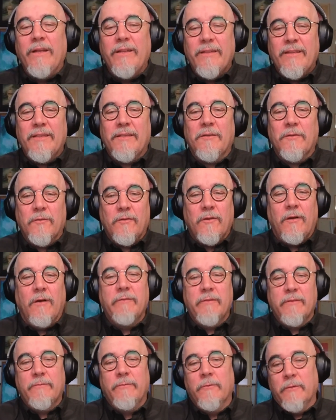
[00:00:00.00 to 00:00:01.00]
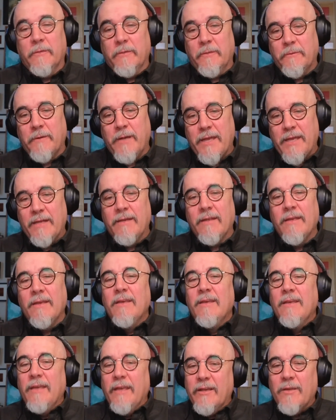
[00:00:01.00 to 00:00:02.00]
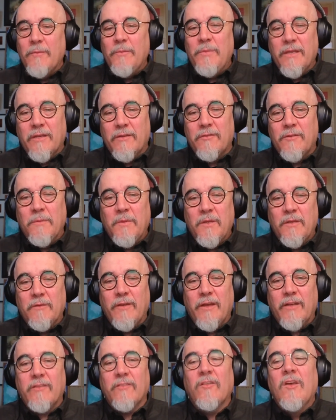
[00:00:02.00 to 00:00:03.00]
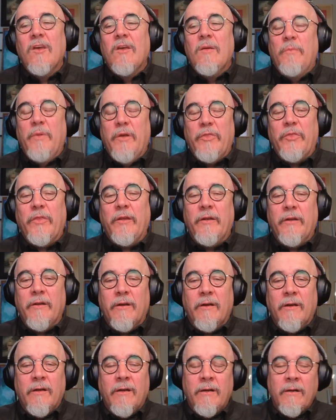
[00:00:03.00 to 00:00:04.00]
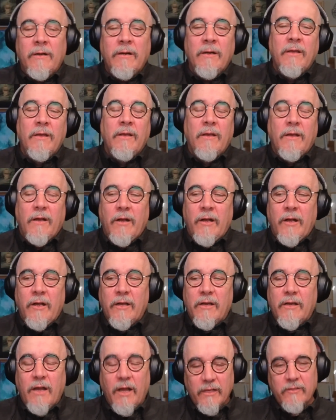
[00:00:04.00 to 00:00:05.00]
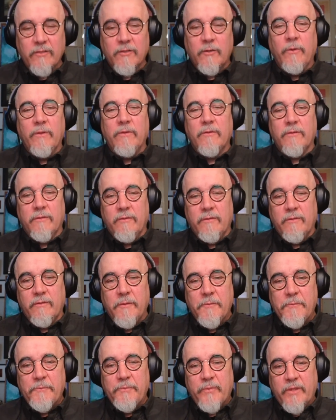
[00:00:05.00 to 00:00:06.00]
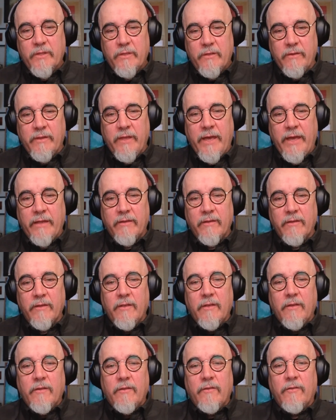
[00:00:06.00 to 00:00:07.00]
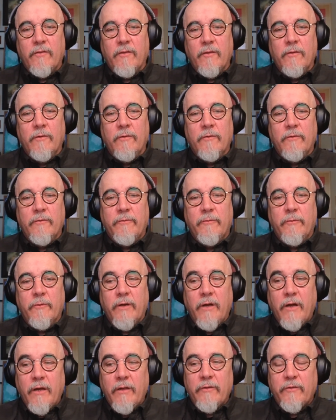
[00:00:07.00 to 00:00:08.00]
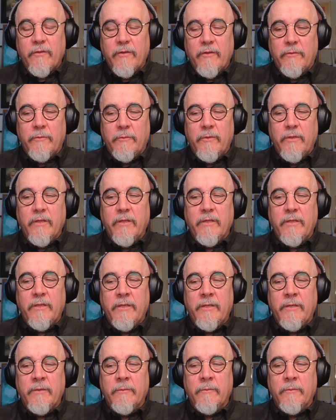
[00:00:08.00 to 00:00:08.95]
thing you're solving for, great. It could be extremely effective, but there are consequences to that. So for us, it's really